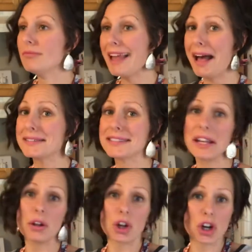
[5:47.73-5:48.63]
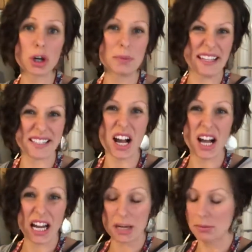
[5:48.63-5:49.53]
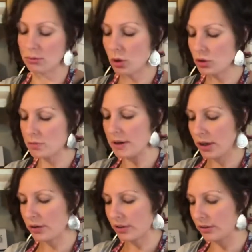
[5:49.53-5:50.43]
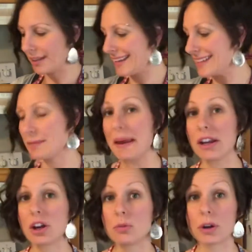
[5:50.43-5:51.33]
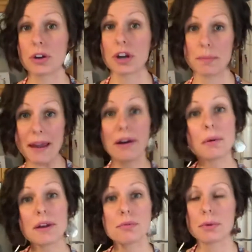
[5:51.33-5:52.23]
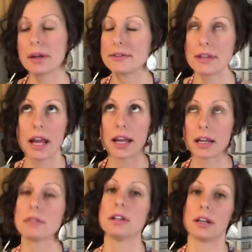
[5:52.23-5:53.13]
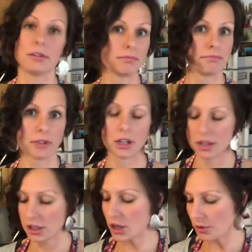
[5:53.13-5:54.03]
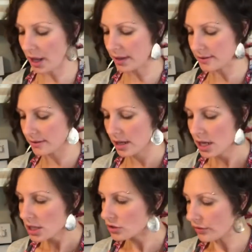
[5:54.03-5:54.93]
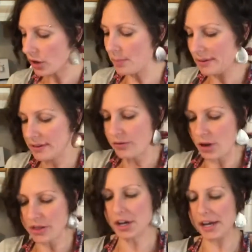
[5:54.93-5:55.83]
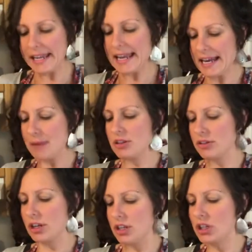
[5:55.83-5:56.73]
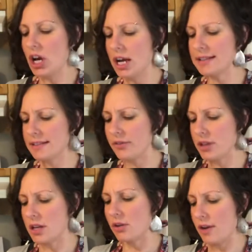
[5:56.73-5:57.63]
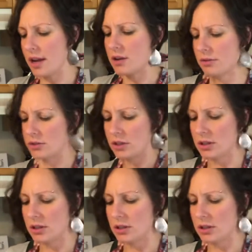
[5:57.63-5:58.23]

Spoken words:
a single herb like thyme or rosemary or something like that, depending on what you're gonna pair it with, is like, you know, go nuts. So I've got my stuff on there. Again, I'm just gonna toss everything around so